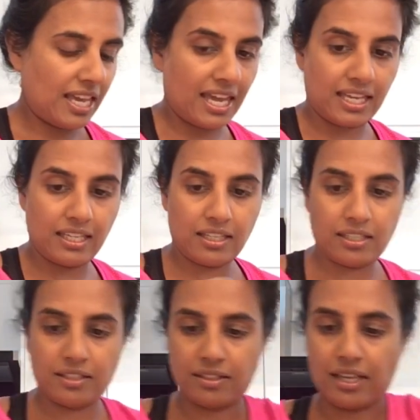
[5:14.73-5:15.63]
egg
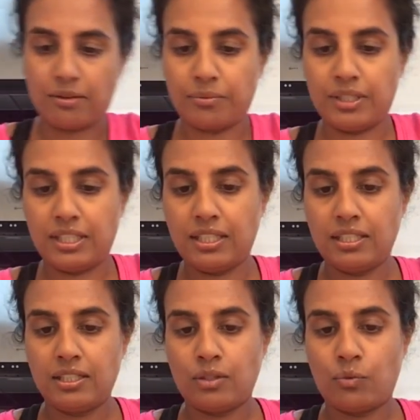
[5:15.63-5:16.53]
that we
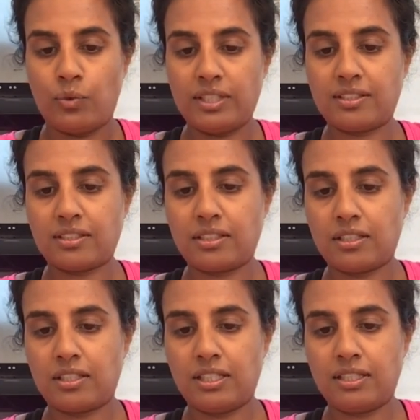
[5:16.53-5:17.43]
whisked
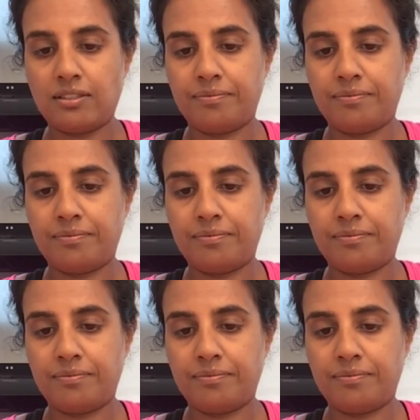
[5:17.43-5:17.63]
earlier.